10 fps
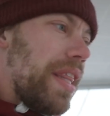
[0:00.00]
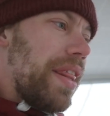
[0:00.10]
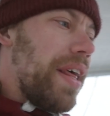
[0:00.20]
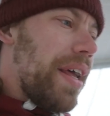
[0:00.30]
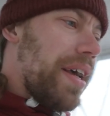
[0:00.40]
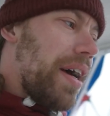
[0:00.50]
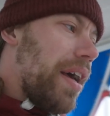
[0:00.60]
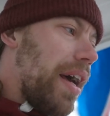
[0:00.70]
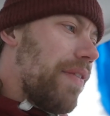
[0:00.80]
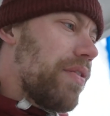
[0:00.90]
that I
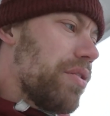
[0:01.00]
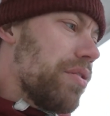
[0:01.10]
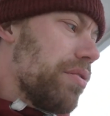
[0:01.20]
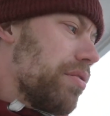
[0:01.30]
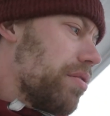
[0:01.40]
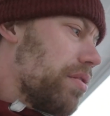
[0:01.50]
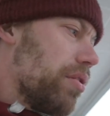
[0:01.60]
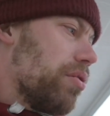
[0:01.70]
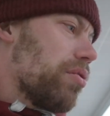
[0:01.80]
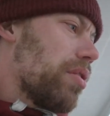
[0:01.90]
have to
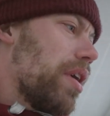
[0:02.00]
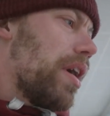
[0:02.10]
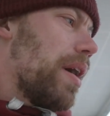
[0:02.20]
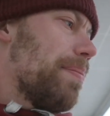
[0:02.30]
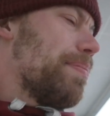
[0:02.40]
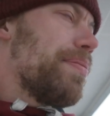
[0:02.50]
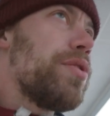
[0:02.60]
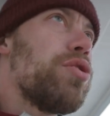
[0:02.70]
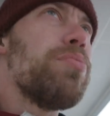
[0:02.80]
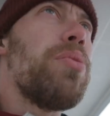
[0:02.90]
hook up
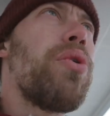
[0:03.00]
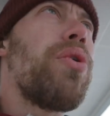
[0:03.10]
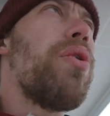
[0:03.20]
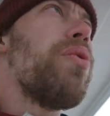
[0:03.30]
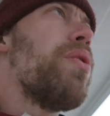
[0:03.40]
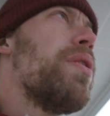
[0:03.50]
tomorrow.